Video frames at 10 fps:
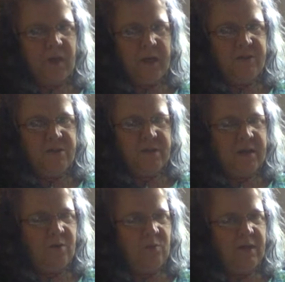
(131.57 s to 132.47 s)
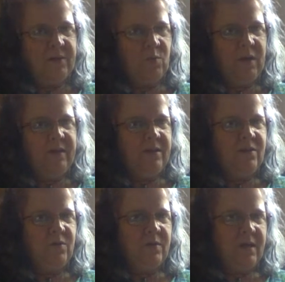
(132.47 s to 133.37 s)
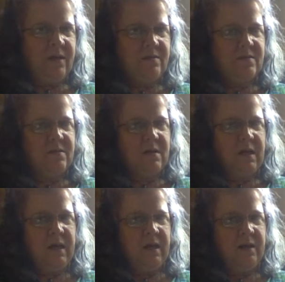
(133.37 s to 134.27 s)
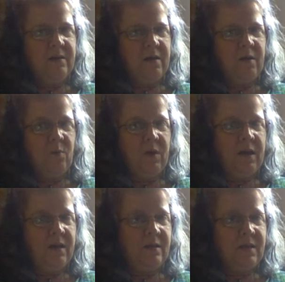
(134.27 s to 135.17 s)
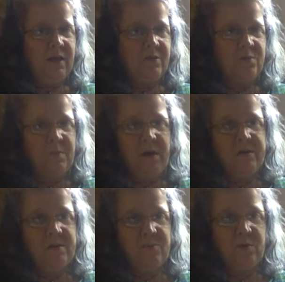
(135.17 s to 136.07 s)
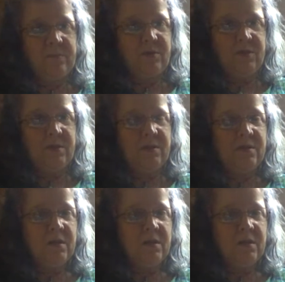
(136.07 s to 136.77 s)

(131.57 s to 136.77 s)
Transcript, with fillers: I just I don't like the way they do things, and I went ahead and canceled my subscription.